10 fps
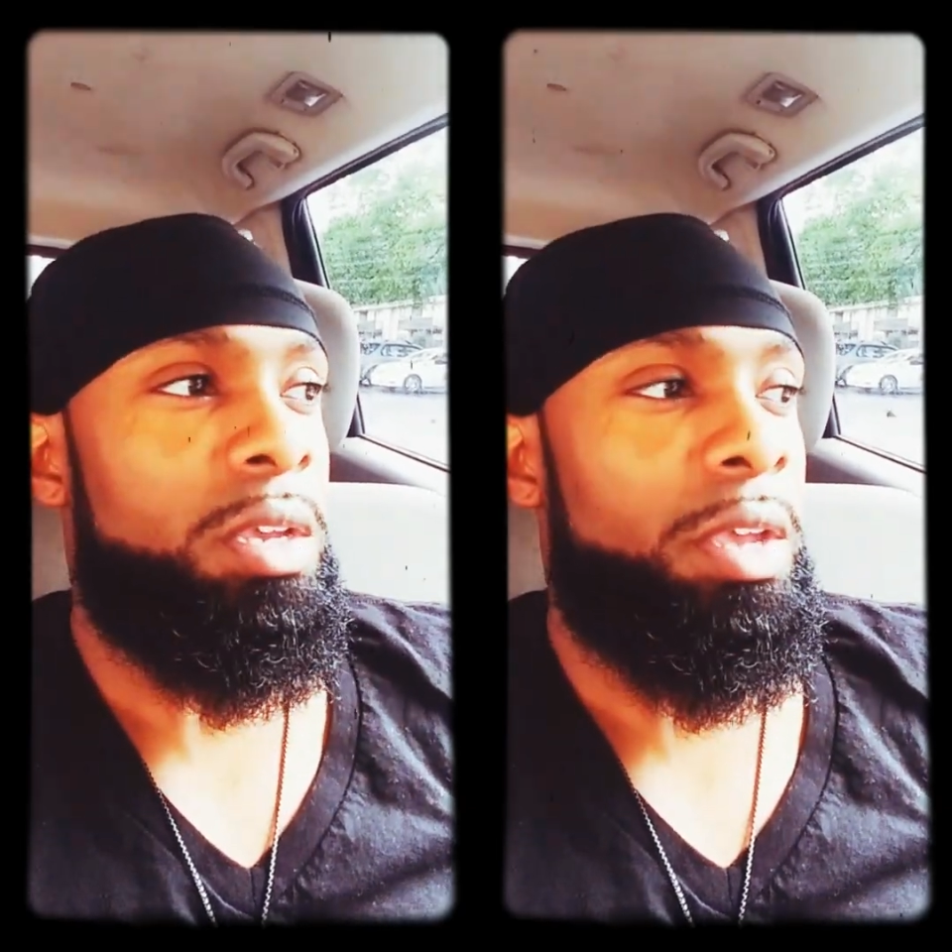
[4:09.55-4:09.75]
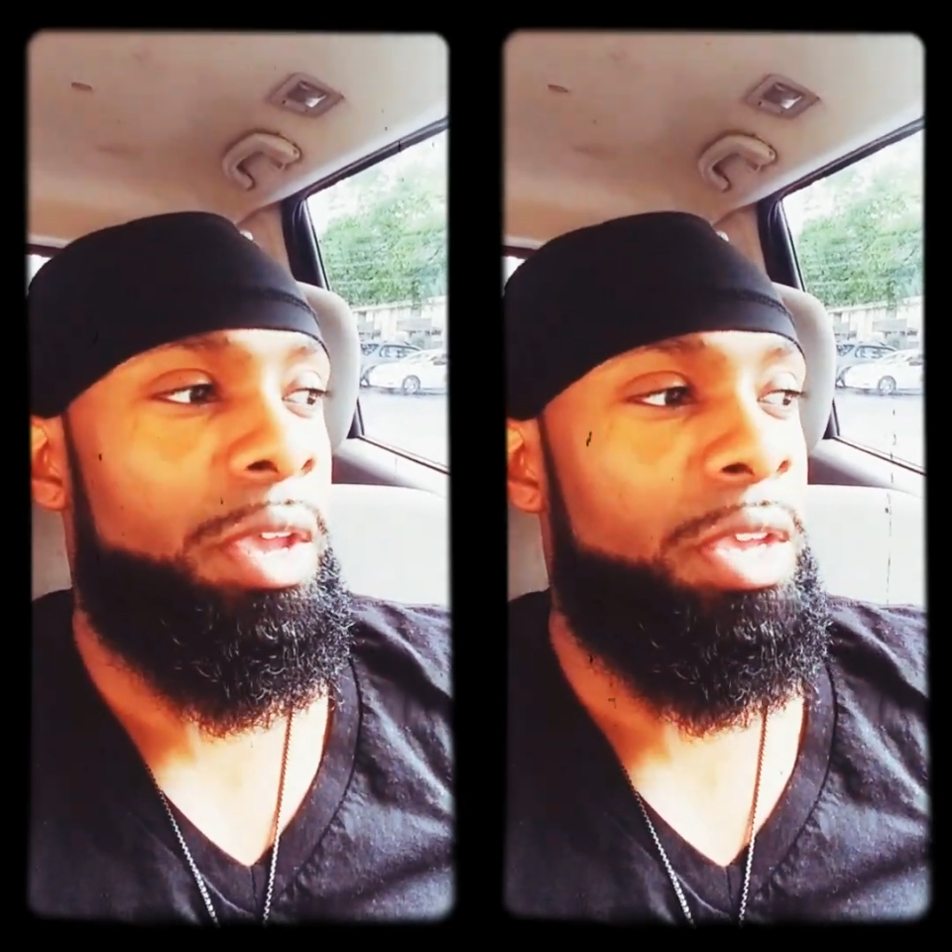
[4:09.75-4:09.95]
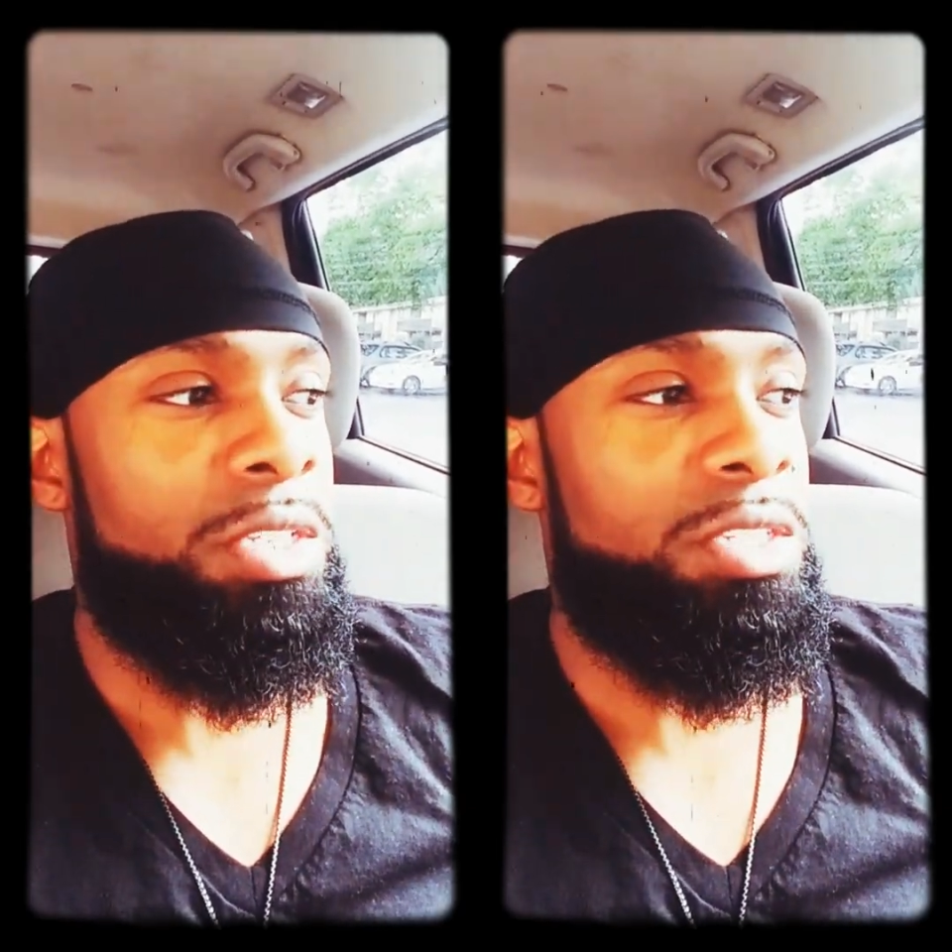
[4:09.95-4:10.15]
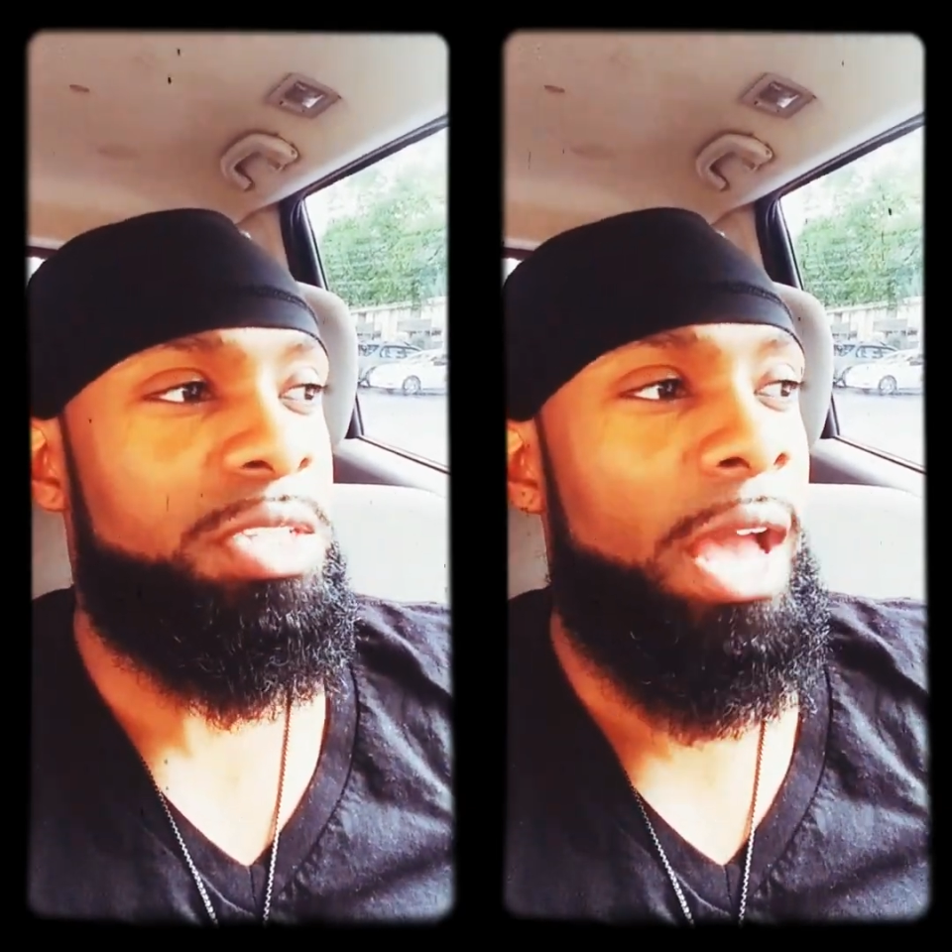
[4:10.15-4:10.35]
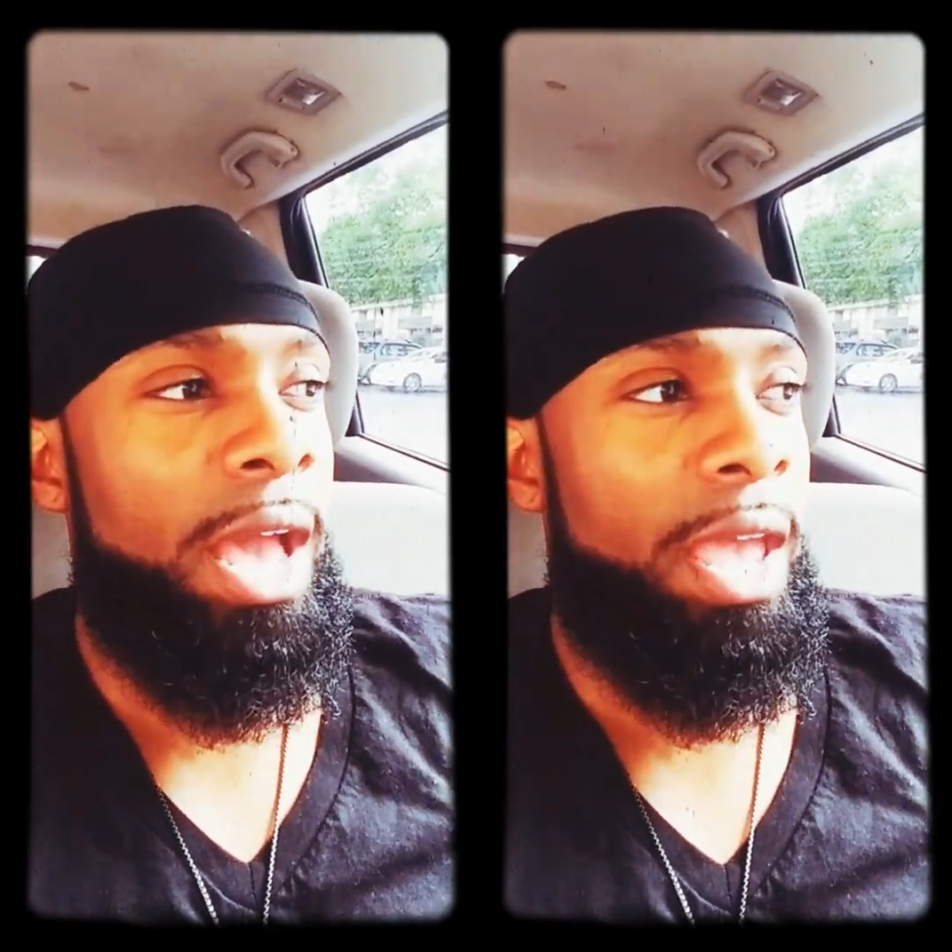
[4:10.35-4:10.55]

and shot